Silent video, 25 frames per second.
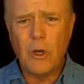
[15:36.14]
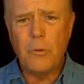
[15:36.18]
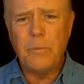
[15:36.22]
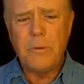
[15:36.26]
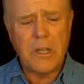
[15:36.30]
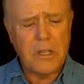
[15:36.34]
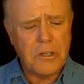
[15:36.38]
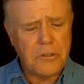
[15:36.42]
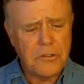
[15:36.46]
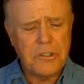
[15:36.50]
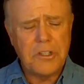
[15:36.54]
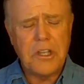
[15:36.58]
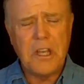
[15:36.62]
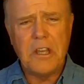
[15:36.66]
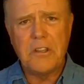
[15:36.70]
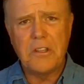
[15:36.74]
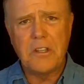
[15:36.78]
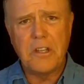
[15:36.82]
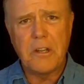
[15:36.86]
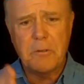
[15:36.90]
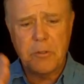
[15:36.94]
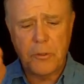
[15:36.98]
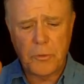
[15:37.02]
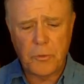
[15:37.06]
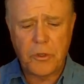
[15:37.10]
Hope you
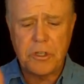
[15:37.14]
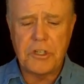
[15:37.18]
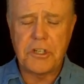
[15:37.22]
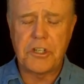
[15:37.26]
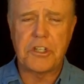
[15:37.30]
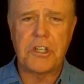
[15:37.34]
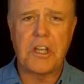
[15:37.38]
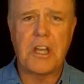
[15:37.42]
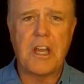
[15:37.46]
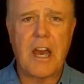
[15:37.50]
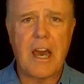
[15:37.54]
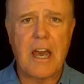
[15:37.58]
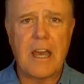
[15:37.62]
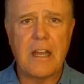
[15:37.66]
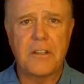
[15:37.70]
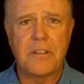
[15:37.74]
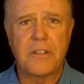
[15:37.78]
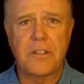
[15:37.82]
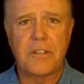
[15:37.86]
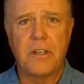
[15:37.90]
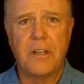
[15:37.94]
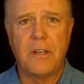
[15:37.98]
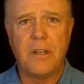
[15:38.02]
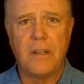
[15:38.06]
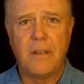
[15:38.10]
understand the difference between
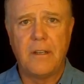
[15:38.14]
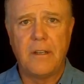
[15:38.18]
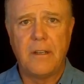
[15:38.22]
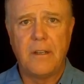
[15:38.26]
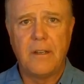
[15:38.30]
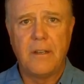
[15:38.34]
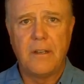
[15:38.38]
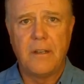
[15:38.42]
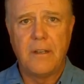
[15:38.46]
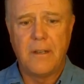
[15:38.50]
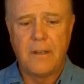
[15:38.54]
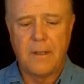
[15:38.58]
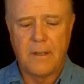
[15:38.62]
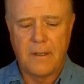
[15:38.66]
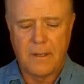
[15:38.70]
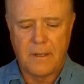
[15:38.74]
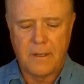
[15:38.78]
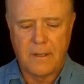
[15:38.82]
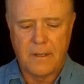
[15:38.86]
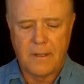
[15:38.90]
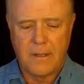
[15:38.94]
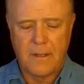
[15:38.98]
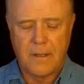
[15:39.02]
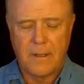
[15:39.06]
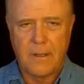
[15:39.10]
Shiites
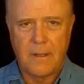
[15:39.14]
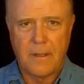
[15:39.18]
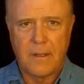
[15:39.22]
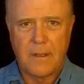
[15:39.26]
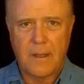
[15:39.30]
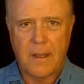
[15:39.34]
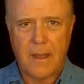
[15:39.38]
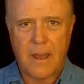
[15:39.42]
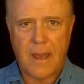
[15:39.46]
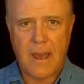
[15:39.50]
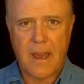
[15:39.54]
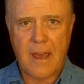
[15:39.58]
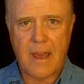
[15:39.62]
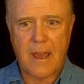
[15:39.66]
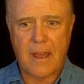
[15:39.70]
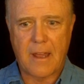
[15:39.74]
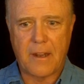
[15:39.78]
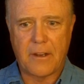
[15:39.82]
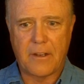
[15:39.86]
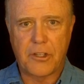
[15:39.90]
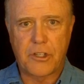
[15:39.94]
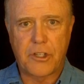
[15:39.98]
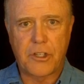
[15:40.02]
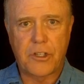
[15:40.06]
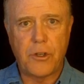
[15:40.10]

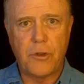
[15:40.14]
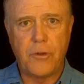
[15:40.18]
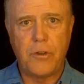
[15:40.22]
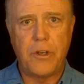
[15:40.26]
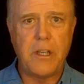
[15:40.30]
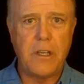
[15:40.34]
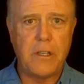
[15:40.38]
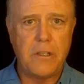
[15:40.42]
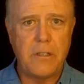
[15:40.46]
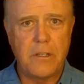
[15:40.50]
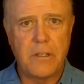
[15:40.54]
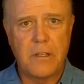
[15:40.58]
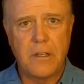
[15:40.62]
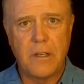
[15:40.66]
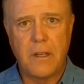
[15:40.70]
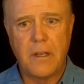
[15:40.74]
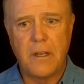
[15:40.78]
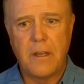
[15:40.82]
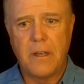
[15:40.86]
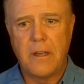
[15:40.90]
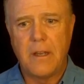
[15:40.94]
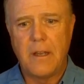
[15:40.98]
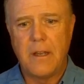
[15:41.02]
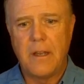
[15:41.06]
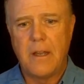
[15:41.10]
and Sunnis
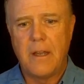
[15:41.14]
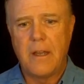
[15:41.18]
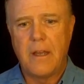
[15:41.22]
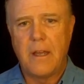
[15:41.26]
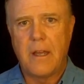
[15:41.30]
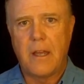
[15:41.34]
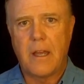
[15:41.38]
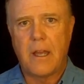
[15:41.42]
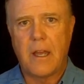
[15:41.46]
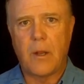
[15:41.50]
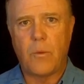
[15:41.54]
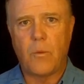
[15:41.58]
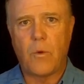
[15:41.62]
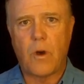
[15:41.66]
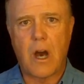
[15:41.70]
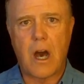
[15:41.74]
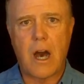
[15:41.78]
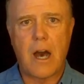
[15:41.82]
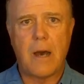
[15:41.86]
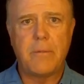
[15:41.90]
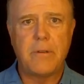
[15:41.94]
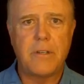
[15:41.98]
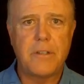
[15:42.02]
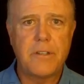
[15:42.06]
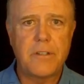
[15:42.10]
and
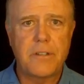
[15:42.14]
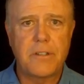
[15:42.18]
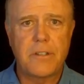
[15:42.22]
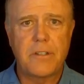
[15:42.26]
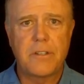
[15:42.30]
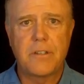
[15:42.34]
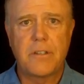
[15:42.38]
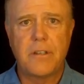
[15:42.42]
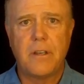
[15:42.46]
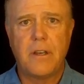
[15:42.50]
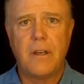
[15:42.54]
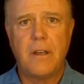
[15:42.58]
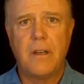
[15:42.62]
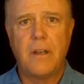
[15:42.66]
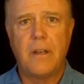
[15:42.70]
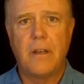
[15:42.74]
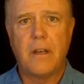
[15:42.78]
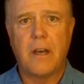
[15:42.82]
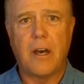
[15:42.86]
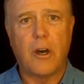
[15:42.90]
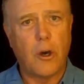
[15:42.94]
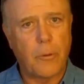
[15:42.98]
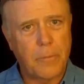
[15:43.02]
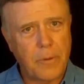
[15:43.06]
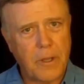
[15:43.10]
Wahhabists.
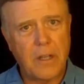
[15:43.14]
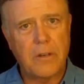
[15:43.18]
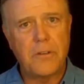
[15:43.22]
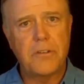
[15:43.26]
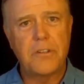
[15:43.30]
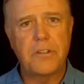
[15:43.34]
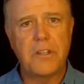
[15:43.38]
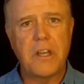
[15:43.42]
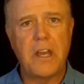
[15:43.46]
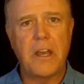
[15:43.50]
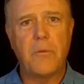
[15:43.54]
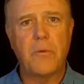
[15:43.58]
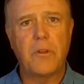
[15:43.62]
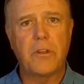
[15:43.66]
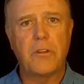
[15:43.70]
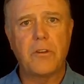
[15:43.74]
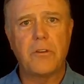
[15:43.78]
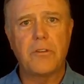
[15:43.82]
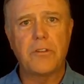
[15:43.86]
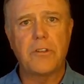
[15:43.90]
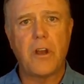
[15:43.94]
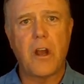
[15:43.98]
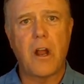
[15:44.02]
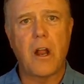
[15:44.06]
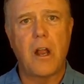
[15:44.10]
I hope you understand what
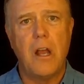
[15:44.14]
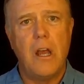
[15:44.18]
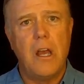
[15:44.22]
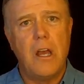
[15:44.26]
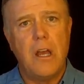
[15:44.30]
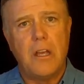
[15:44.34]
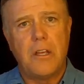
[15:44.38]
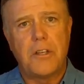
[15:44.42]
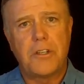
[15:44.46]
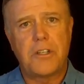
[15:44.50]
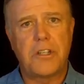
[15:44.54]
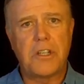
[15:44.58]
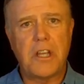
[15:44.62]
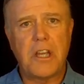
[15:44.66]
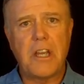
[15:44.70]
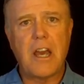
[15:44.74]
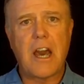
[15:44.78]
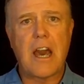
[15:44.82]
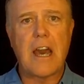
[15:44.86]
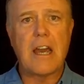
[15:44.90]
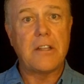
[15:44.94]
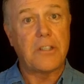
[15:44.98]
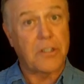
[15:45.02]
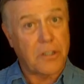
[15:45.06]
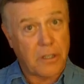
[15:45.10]
those are.
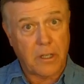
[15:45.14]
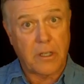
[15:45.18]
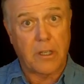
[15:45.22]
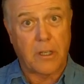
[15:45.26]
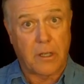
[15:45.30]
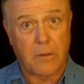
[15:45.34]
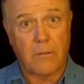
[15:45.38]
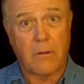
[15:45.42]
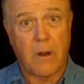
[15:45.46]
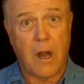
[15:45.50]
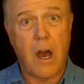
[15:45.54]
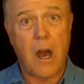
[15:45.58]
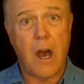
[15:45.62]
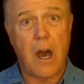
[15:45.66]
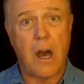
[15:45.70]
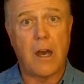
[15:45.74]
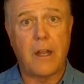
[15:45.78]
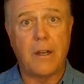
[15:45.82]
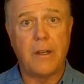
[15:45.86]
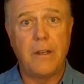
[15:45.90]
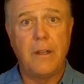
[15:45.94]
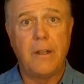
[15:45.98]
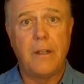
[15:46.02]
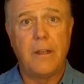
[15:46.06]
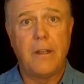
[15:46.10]
Shiites,
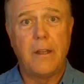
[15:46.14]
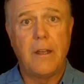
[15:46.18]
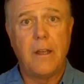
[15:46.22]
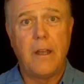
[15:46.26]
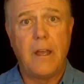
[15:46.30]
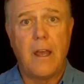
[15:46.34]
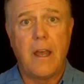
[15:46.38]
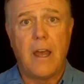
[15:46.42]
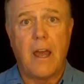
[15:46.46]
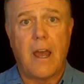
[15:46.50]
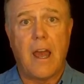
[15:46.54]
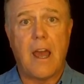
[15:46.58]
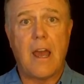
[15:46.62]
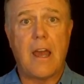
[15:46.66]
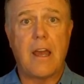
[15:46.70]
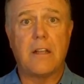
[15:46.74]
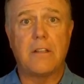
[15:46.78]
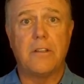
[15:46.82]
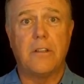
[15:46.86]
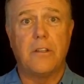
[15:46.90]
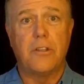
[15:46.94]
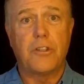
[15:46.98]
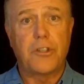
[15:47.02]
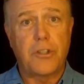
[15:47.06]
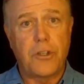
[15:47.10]
Iran,
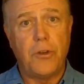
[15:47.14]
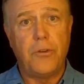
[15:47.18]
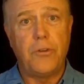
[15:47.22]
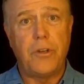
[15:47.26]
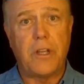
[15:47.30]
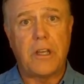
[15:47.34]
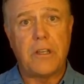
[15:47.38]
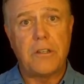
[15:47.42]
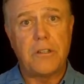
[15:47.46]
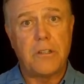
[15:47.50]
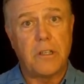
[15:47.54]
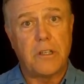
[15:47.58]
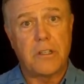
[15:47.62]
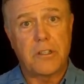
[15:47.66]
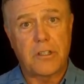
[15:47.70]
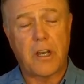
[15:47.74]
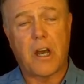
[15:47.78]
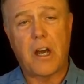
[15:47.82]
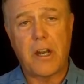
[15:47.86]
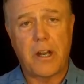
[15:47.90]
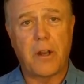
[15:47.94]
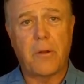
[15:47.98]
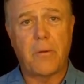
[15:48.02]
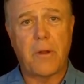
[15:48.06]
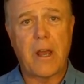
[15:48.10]
and Sunnis,
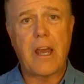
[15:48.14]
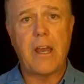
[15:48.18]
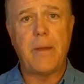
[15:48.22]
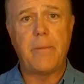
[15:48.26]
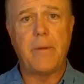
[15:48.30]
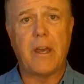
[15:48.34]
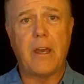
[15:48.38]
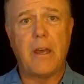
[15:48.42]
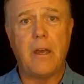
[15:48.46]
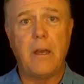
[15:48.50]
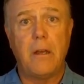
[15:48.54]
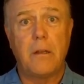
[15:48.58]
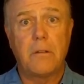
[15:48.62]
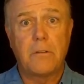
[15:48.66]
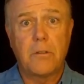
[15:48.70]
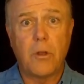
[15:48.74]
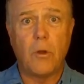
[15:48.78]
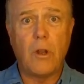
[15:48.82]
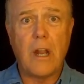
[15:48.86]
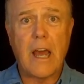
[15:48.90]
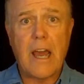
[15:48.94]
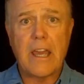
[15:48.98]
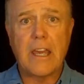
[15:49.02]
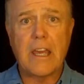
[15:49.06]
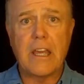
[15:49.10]
Saudi Arabia,
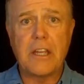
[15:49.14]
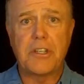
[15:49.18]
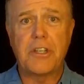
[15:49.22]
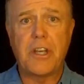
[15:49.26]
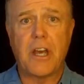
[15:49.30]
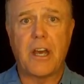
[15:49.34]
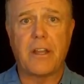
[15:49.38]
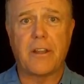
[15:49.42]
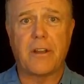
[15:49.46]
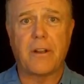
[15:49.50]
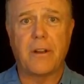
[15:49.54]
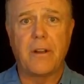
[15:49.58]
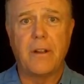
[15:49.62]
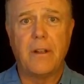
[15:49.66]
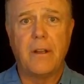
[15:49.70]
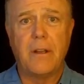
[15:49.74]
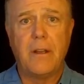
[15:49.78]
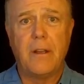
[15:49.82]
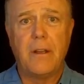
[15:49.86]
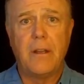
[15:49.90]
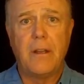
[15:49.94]
don't like each other.